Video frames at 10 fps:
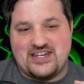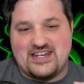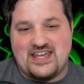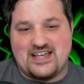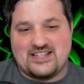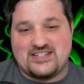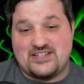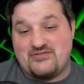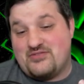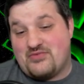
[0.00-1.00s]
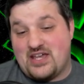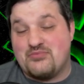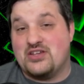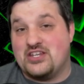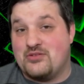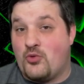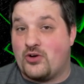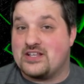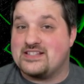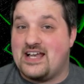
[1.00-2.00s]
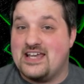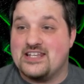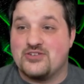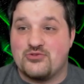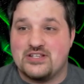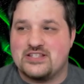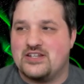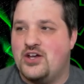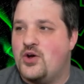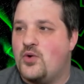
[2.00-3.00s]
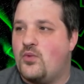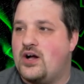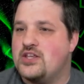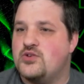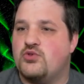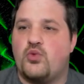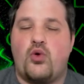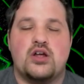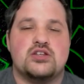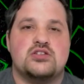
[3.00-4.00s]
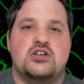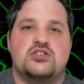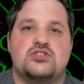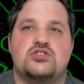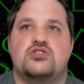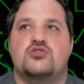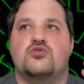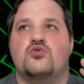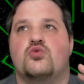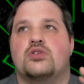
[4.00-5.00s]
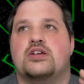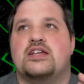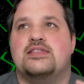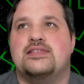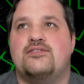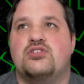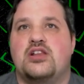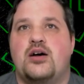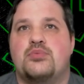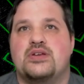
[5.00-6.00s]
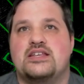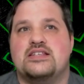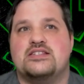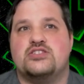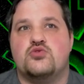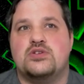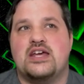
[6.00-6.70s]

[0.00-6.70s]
the next, in my opinion, more exciting reason why you would want to level up is to